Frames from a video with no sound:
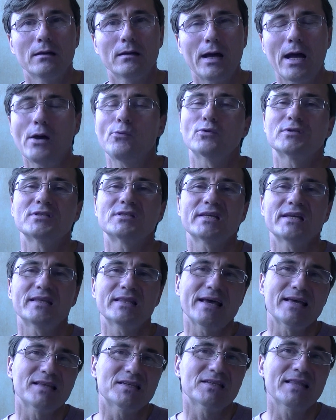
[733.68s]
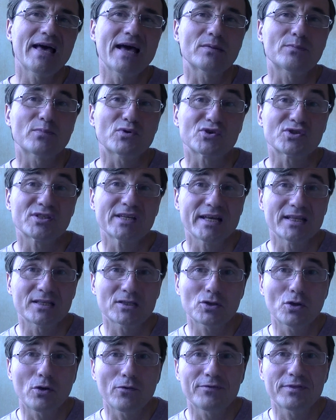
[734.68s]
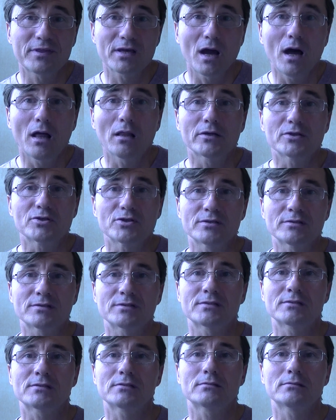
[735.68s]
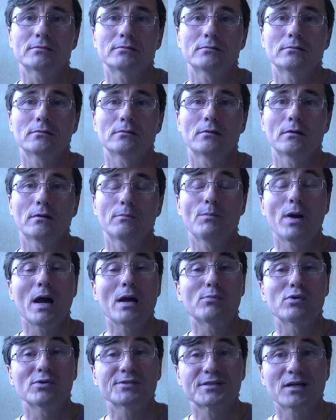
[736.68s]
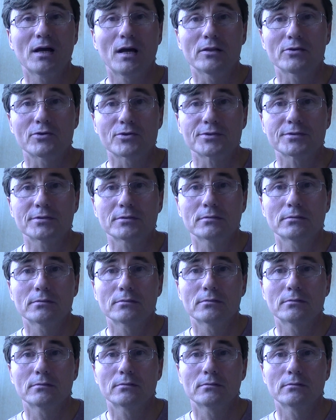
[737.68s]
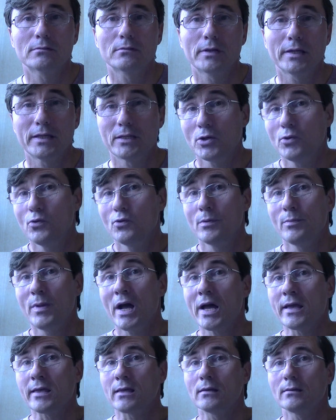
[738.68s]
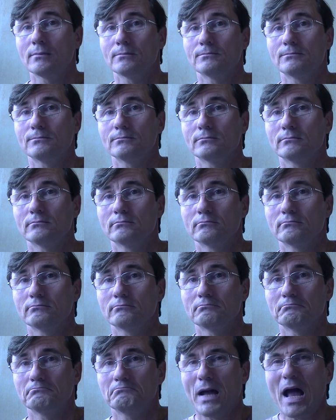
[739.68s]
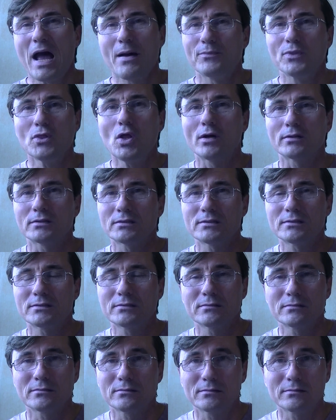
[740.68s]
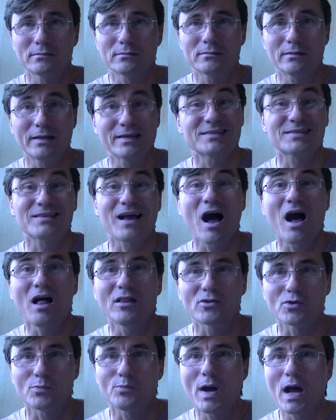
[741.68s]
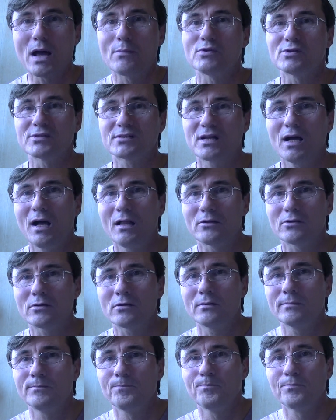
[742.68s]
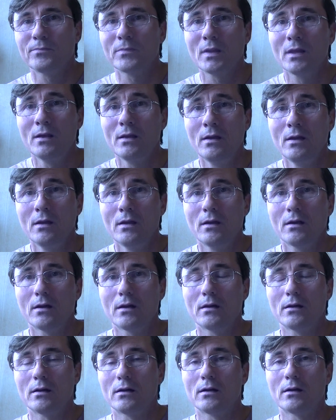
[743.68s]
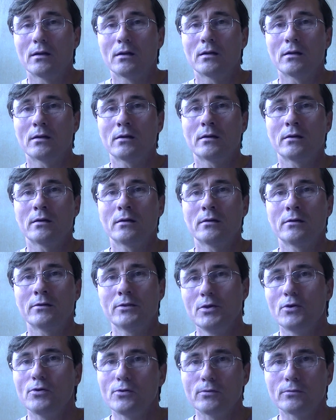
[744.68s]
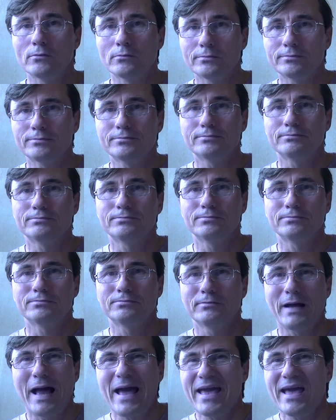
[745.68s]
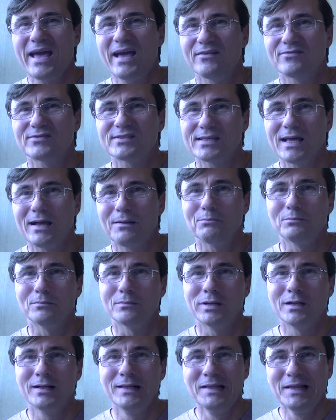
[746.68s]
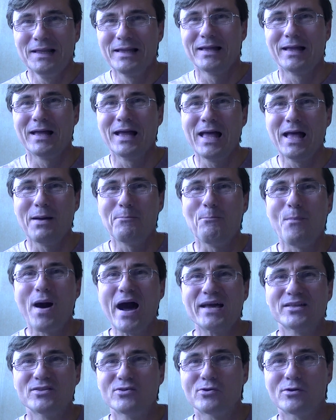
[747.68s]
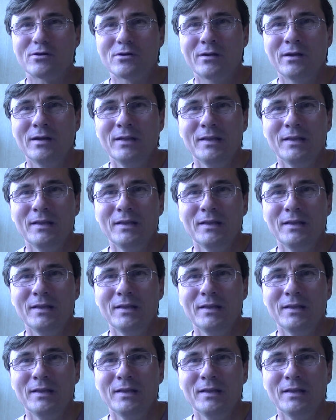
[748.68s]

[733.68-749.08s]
I would say, 99% of theologians, Bible scholars. And who am I? I'm not a scholar, Bible scholar, though I have some minor